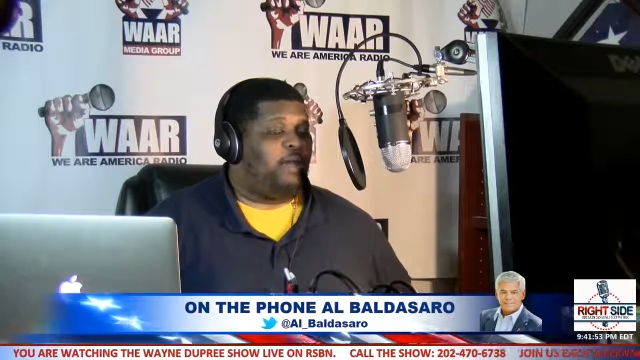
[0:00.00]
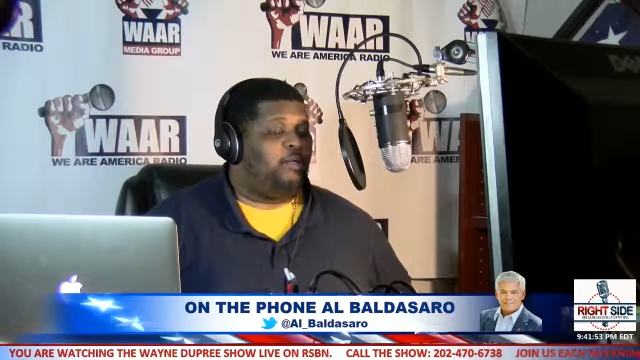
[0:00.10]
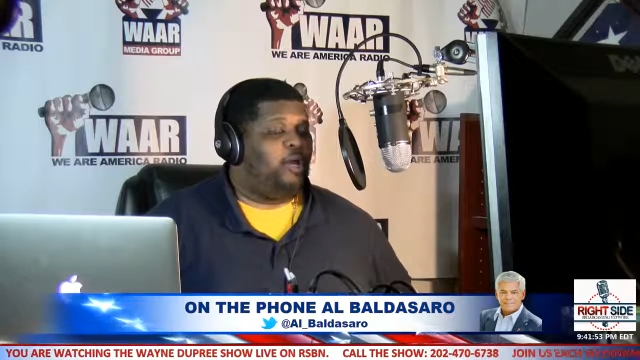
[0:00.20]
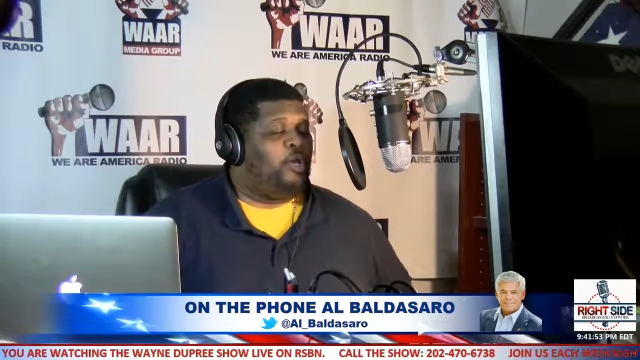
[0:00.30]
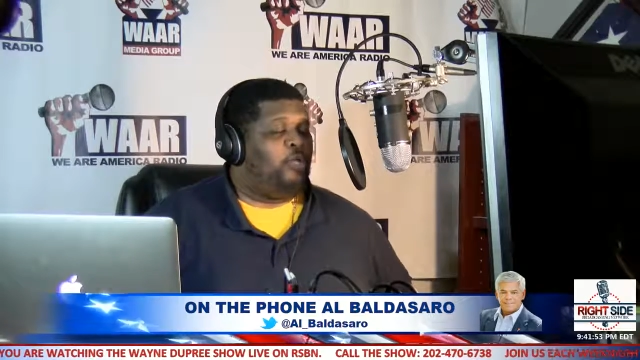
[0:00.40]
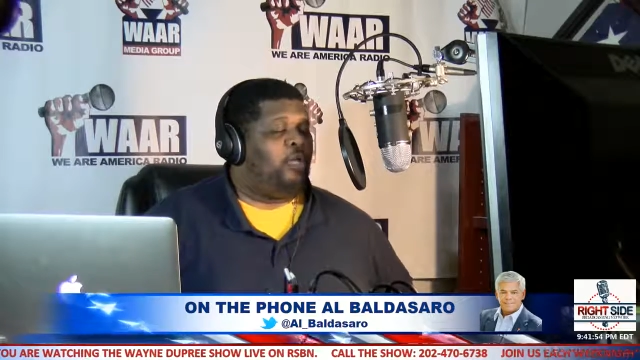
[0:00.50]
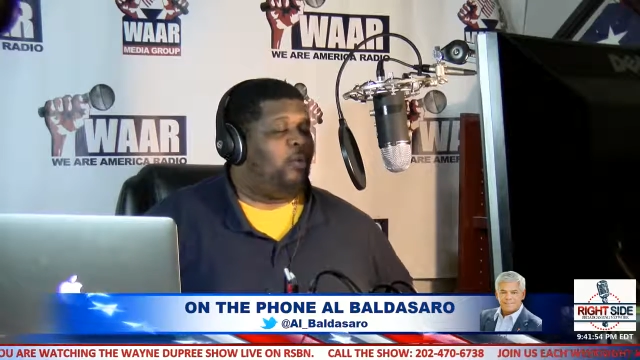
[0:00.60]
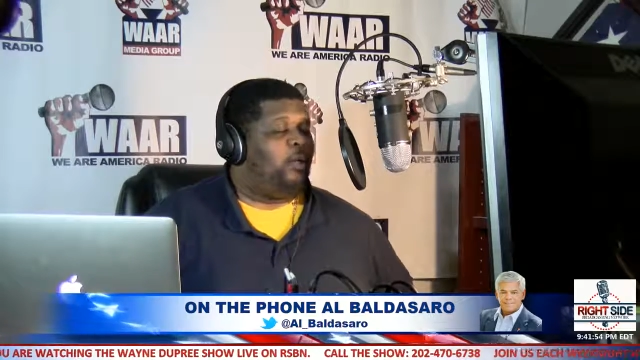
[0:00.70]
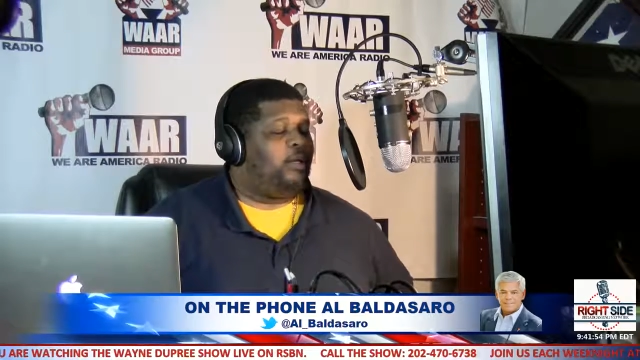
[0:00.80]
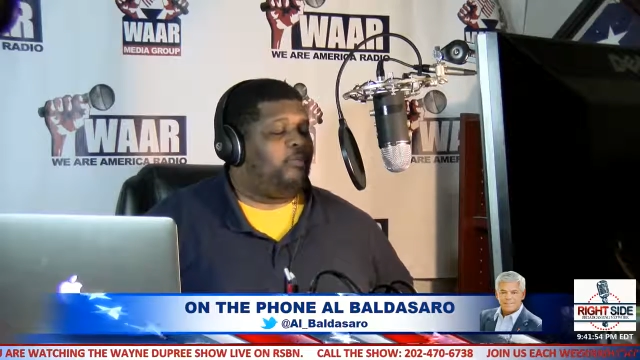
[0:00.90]
And you
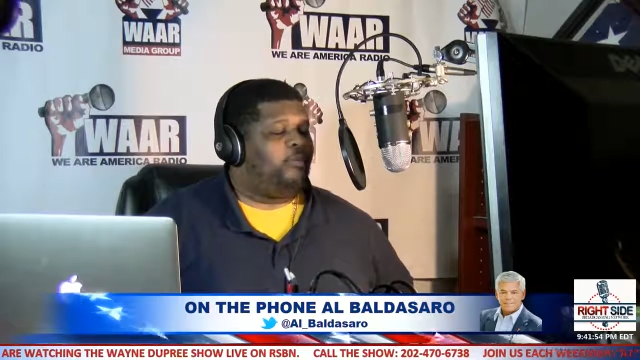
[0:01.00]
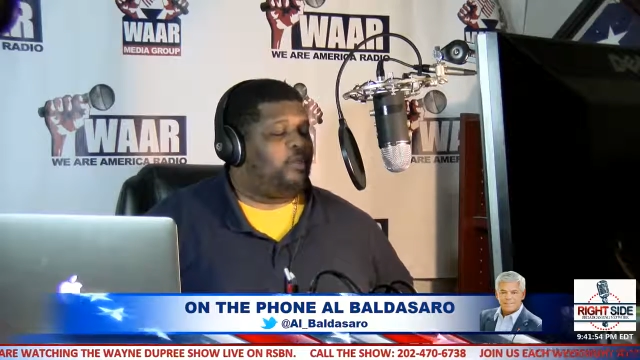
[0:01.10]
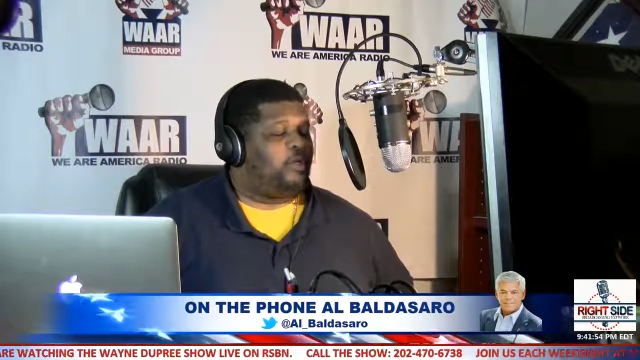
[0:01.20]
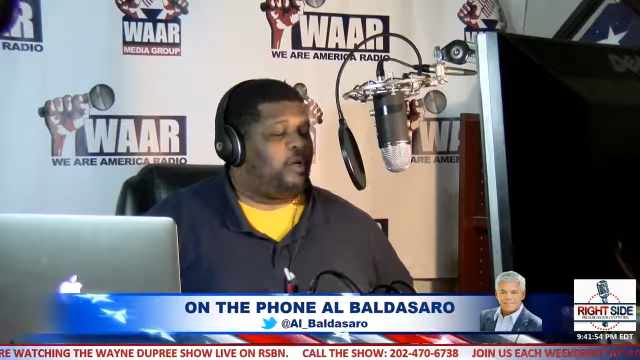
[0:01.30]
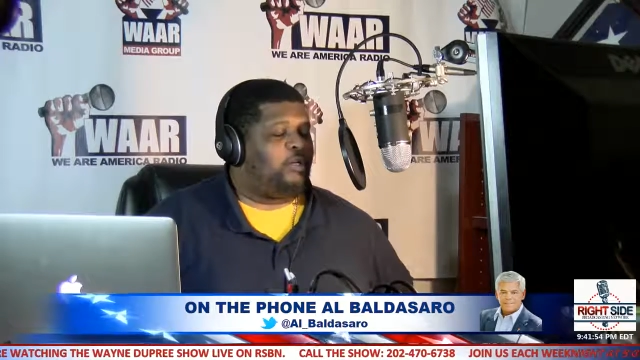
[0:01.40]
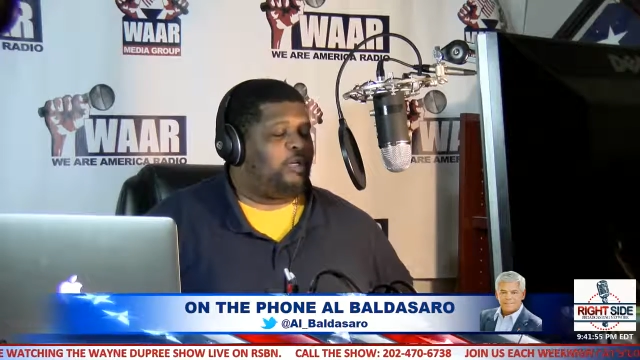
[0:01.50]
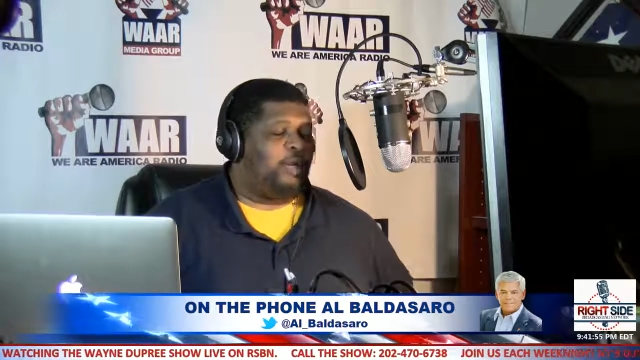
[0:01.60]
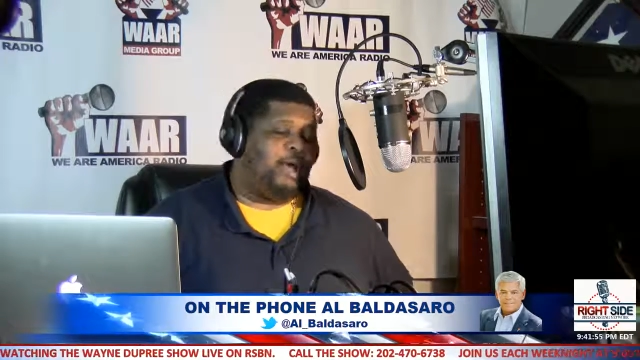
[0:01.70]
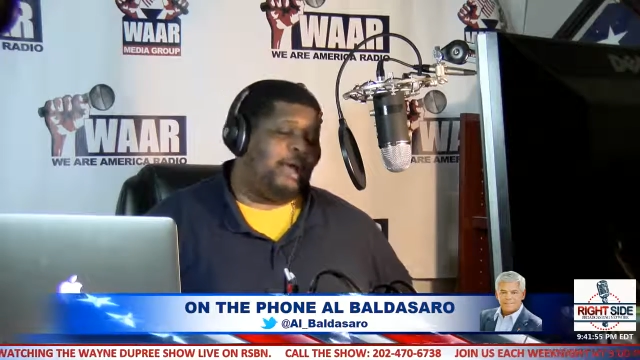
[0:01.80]
know what, First Sergeant,